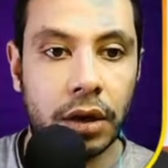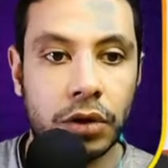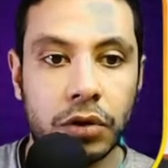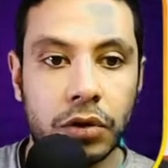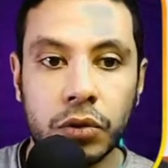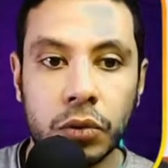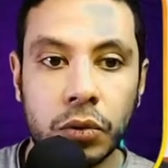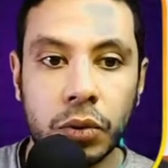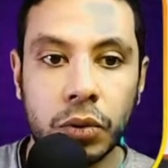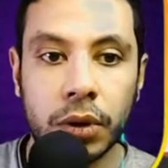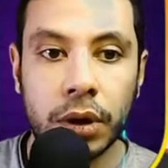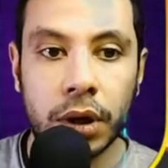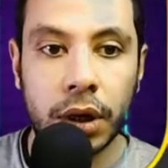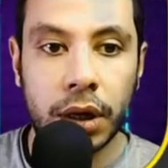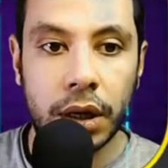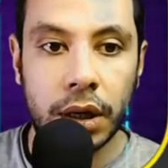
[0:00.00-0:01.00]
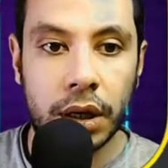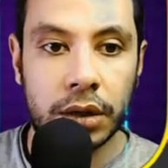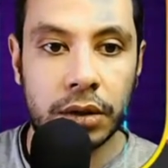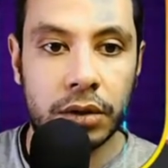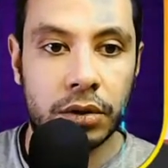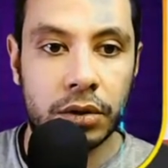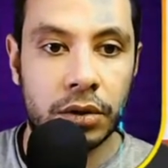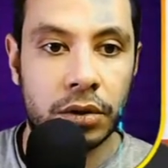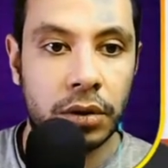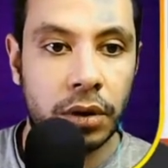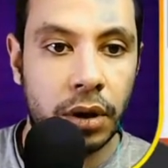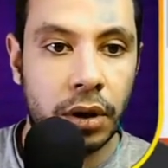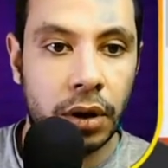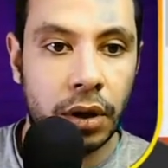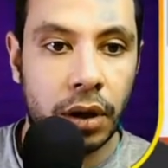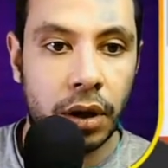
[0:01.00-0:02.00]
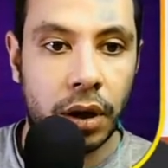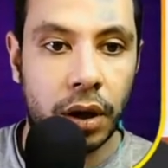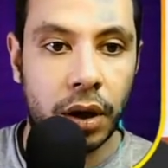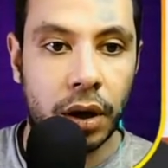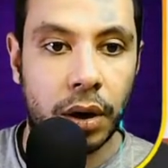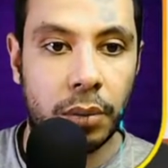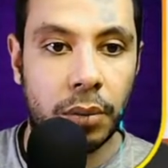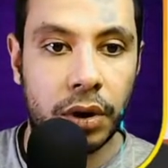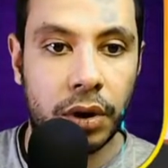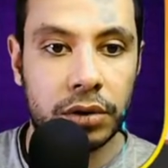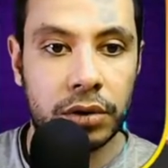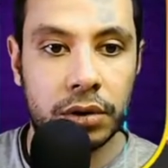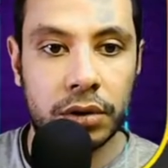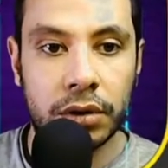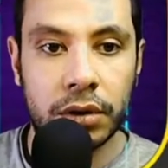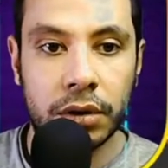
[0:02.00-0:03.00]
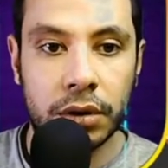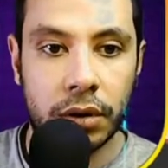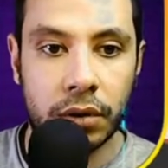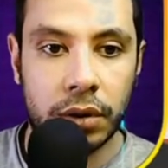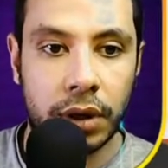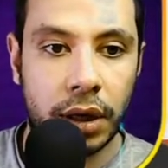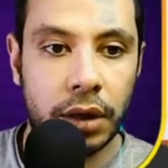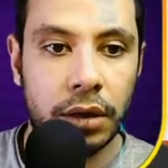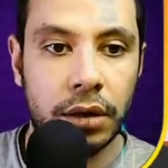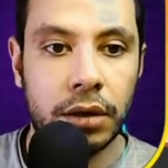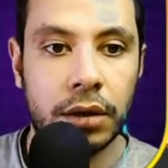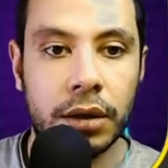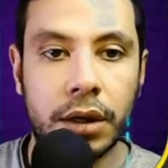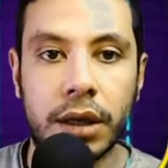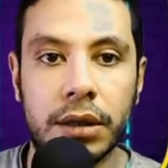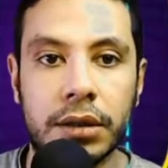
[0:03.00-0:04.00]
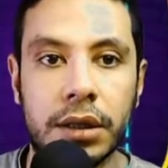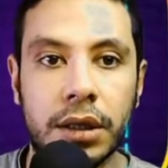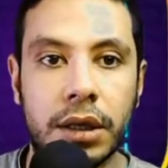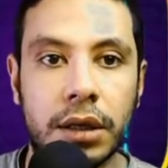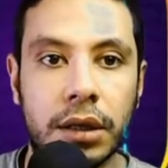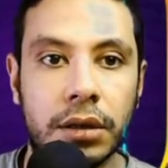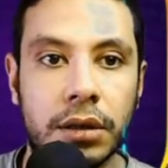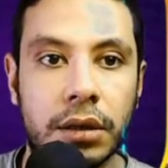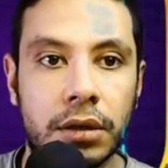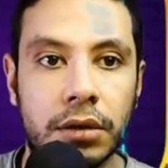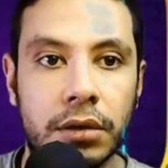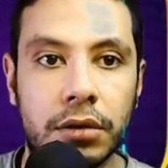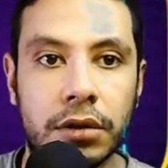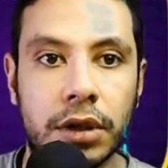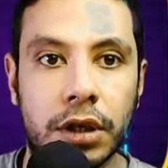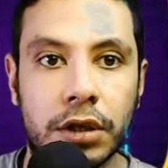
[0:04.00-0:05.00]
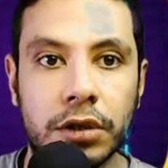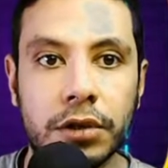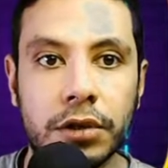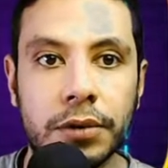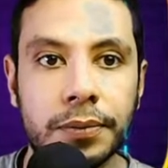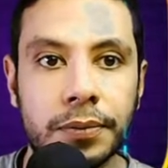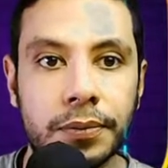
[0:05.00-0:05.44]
to enter partner. Okay, and then click continue.